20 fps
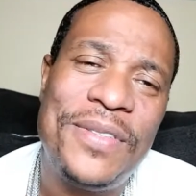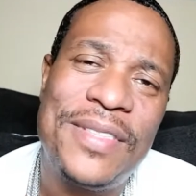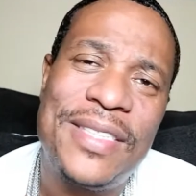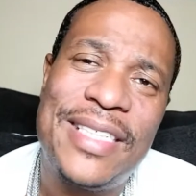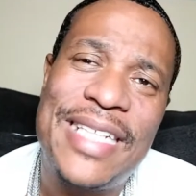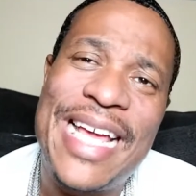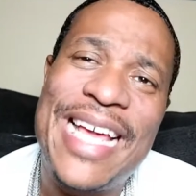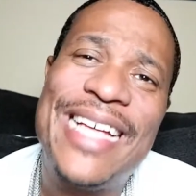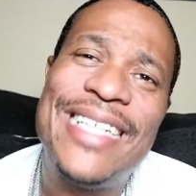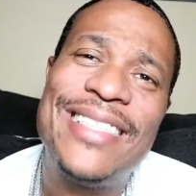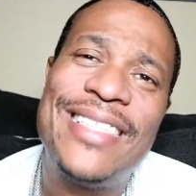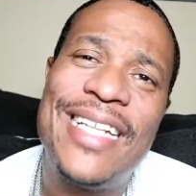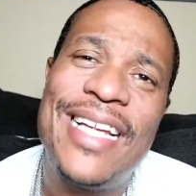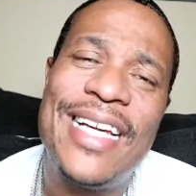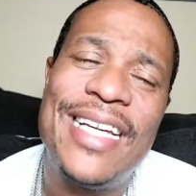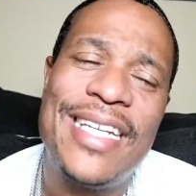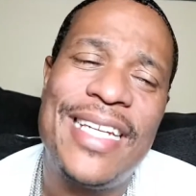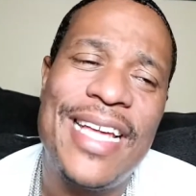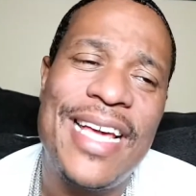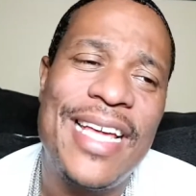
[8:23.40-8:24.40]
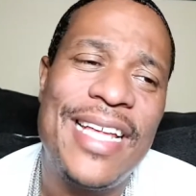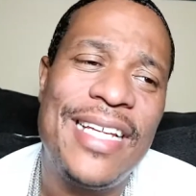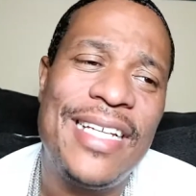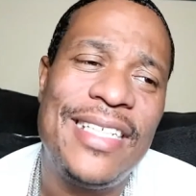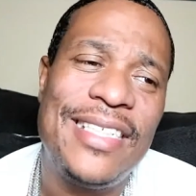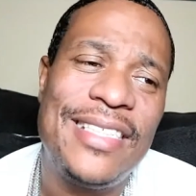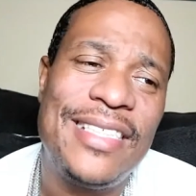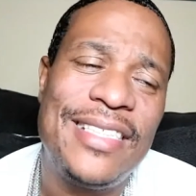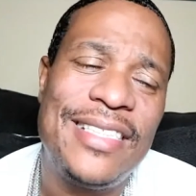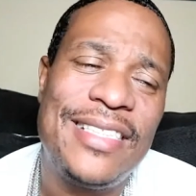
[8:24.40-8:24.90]
things like that,
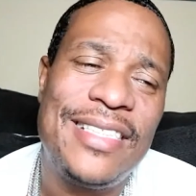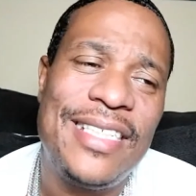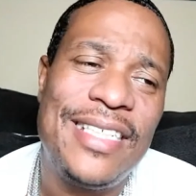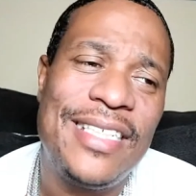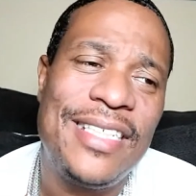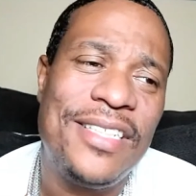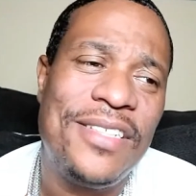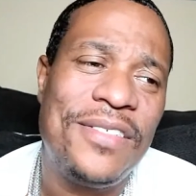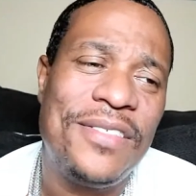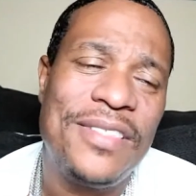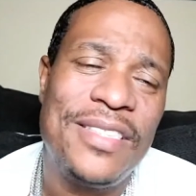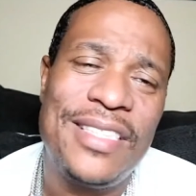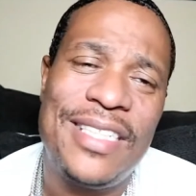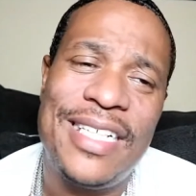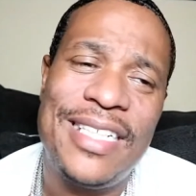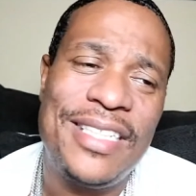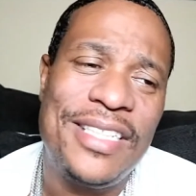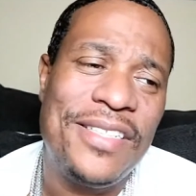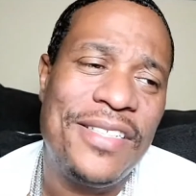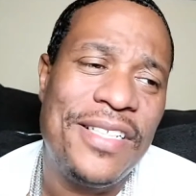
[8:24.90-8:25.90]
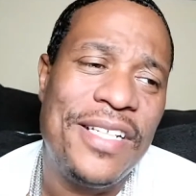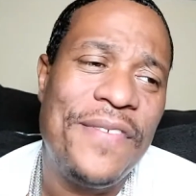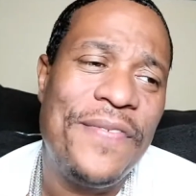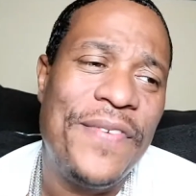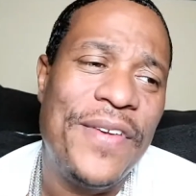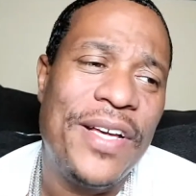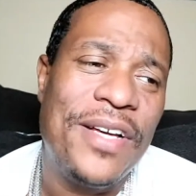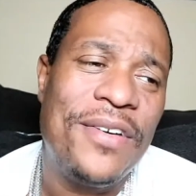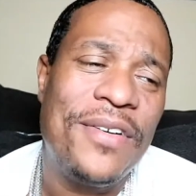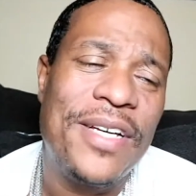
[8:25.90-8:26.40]
it just, like you did
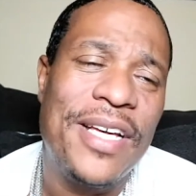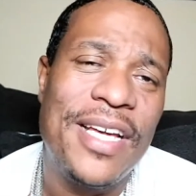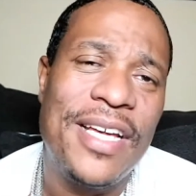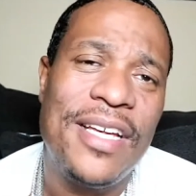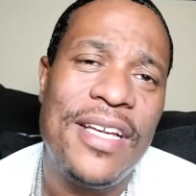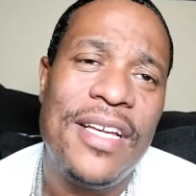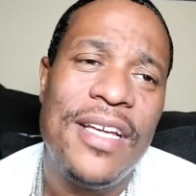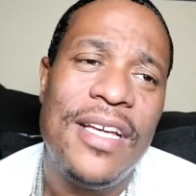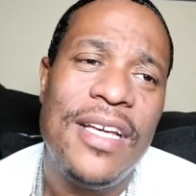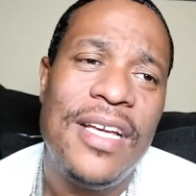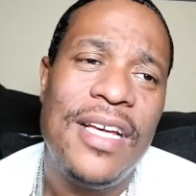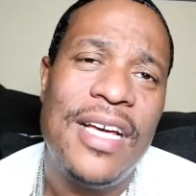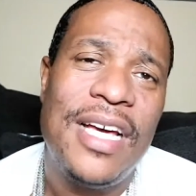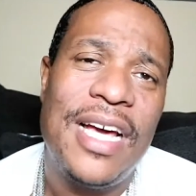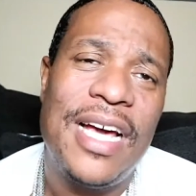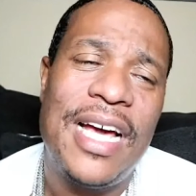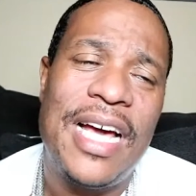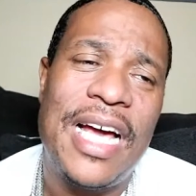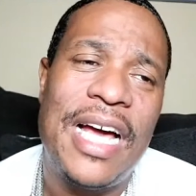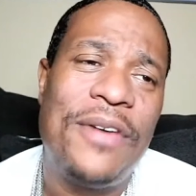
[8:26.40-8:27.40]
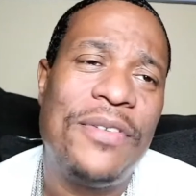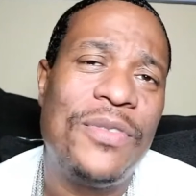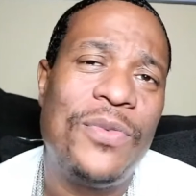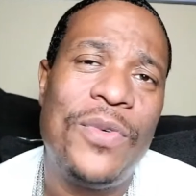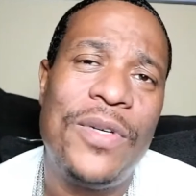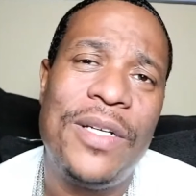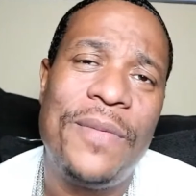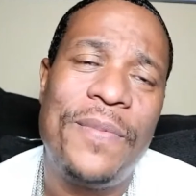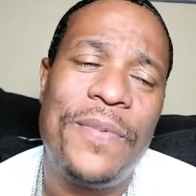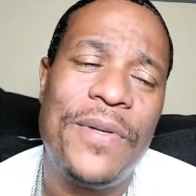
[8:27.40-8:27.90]
figure, okay, I was
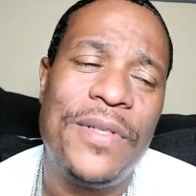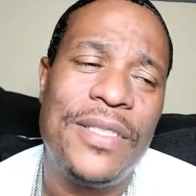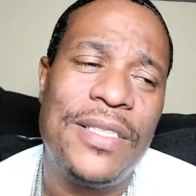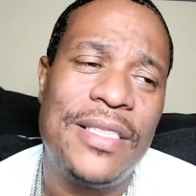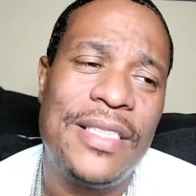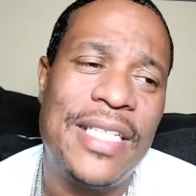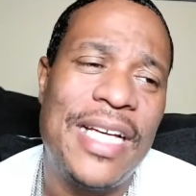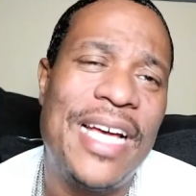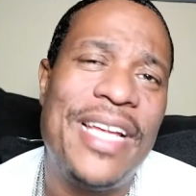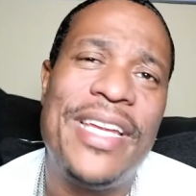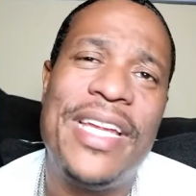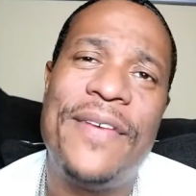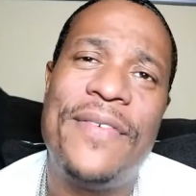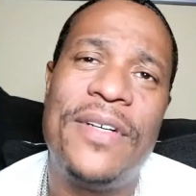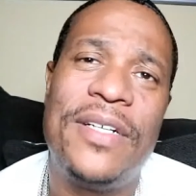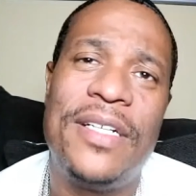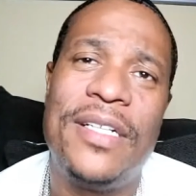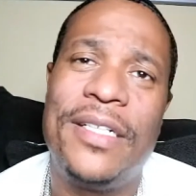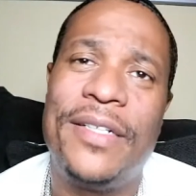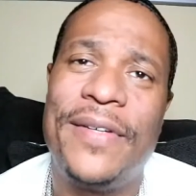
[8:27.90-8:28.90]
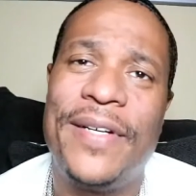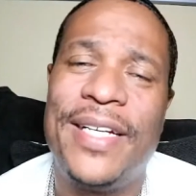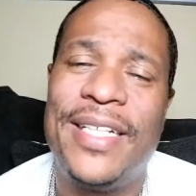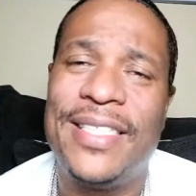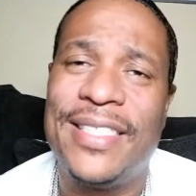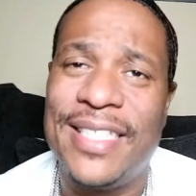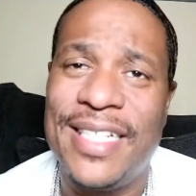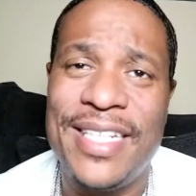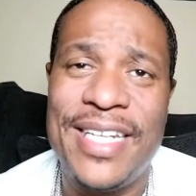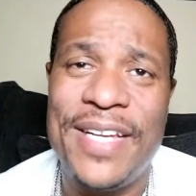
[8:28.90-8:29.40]
one of the persons that said, I never cut grass.
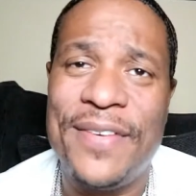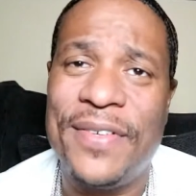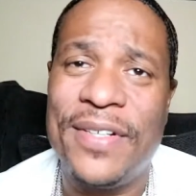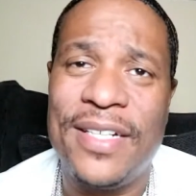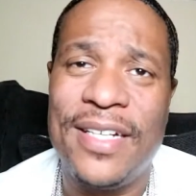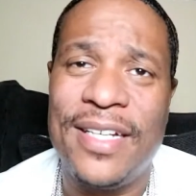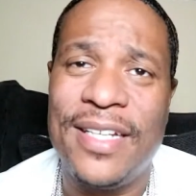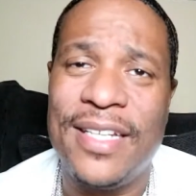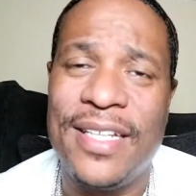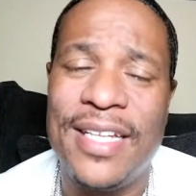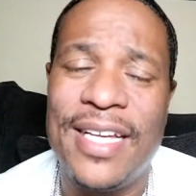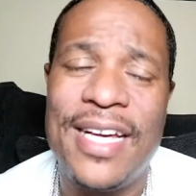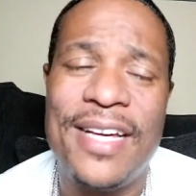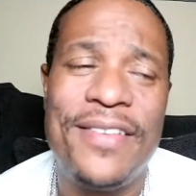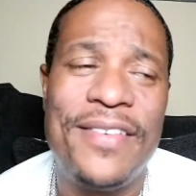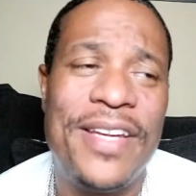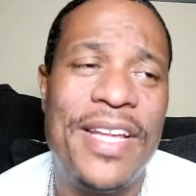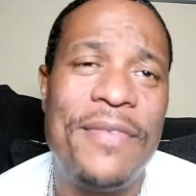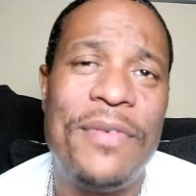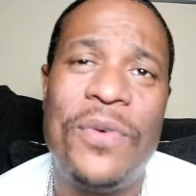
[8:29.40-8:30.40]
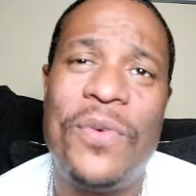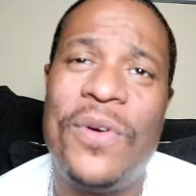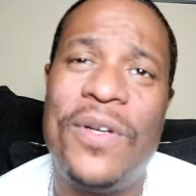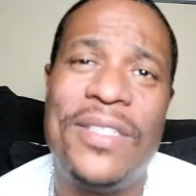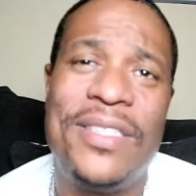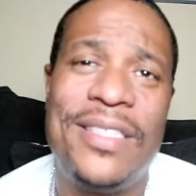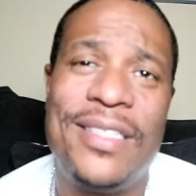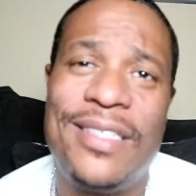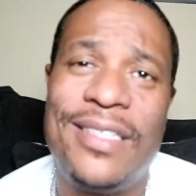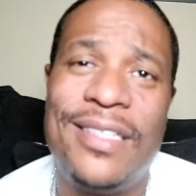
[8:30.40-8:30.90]
I never cut it. I'll never
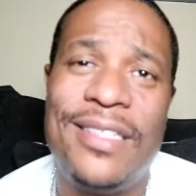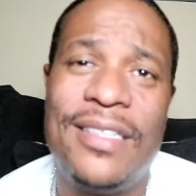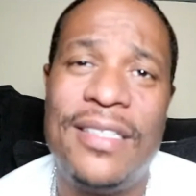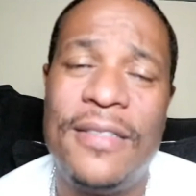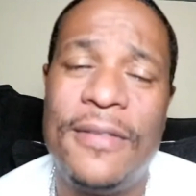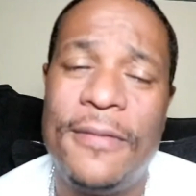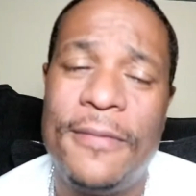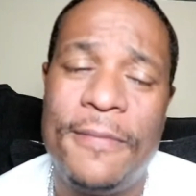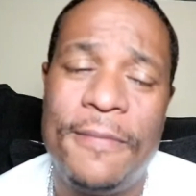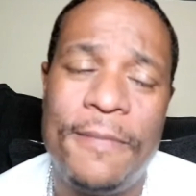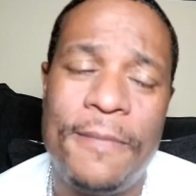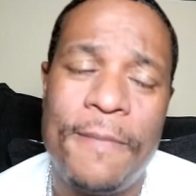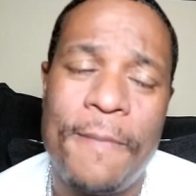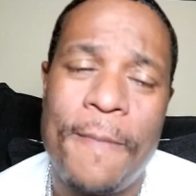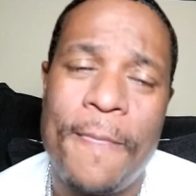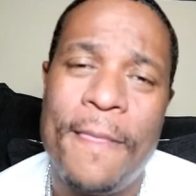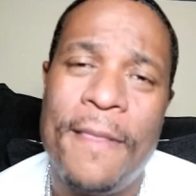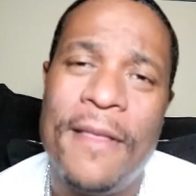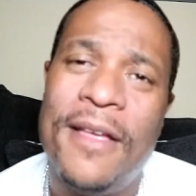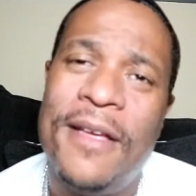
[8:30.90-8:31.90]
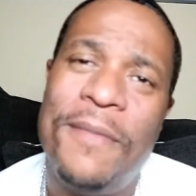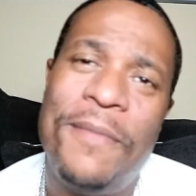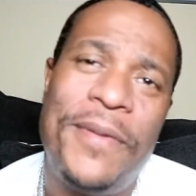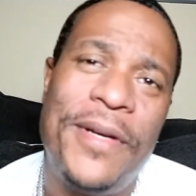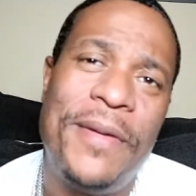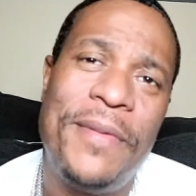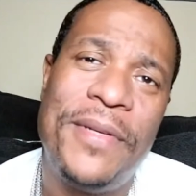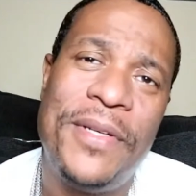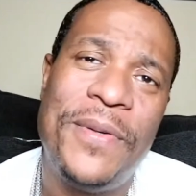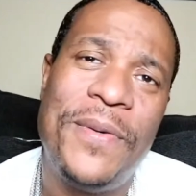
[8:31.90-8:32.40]
wash a car. But
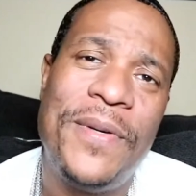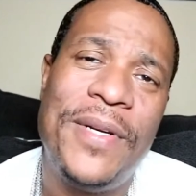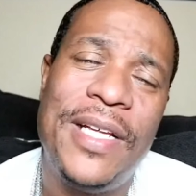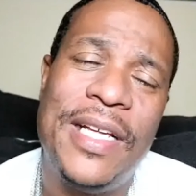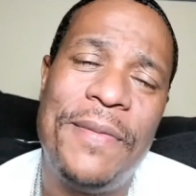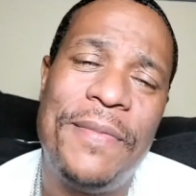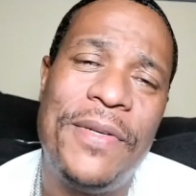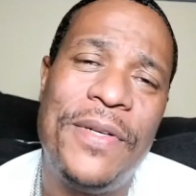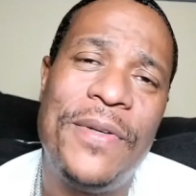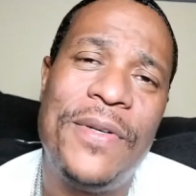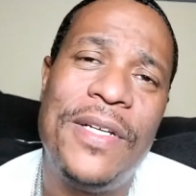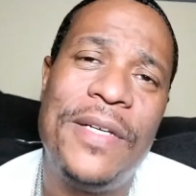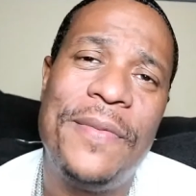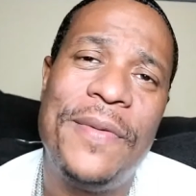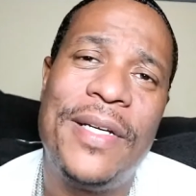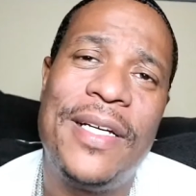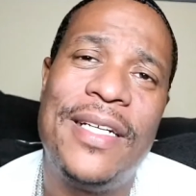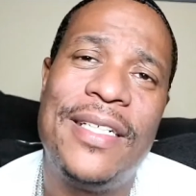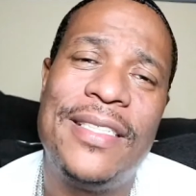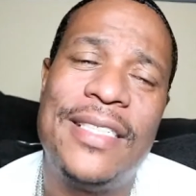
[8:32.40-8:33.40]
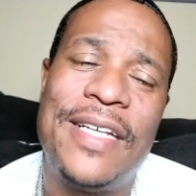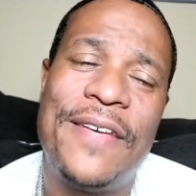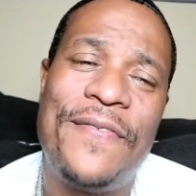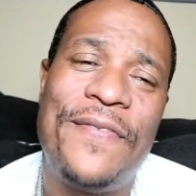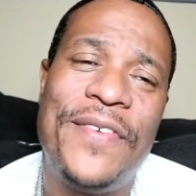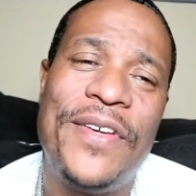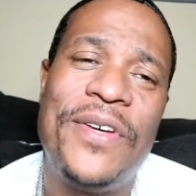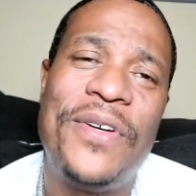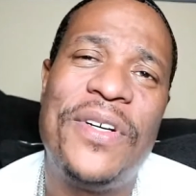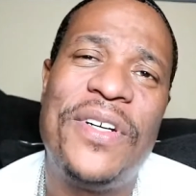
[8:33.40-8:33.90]
I'm doing it. I'm doing it because I
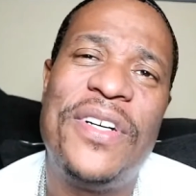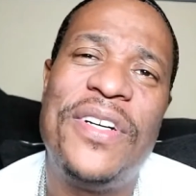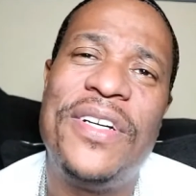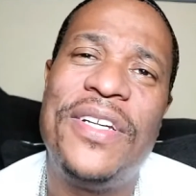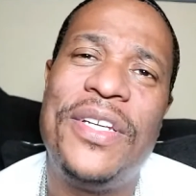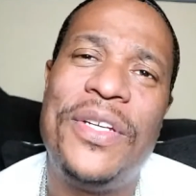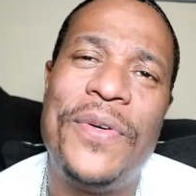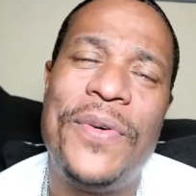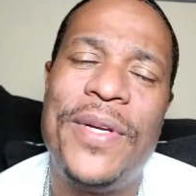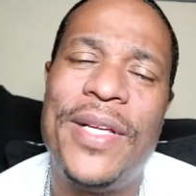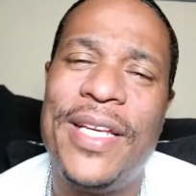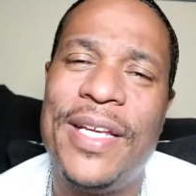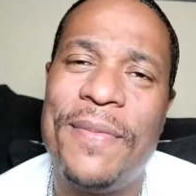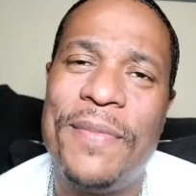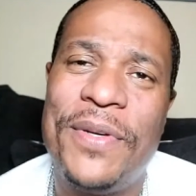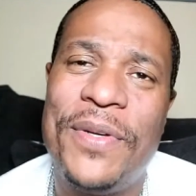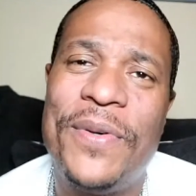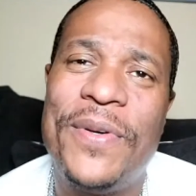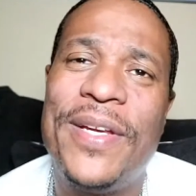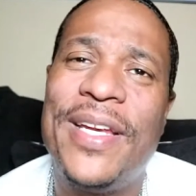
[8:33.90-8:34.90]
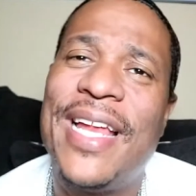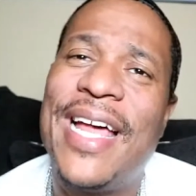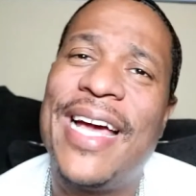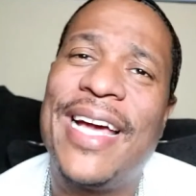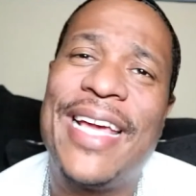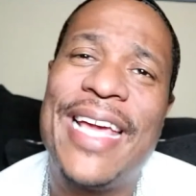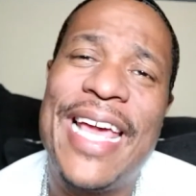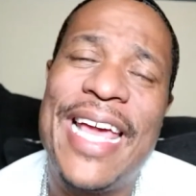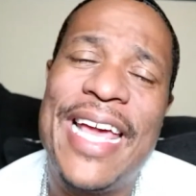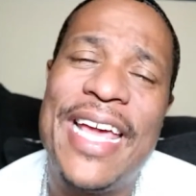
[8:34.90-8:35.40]
feel good doing it, and I'm doing it. I
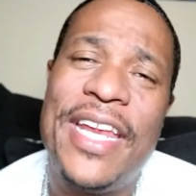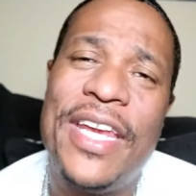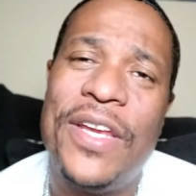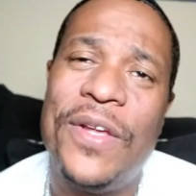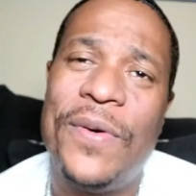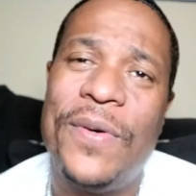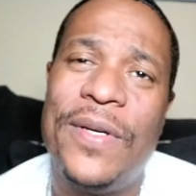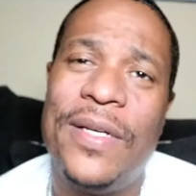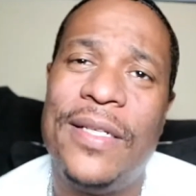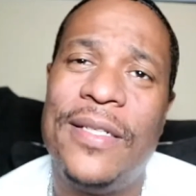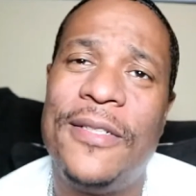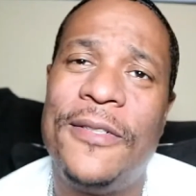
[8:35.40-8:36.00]
can do it.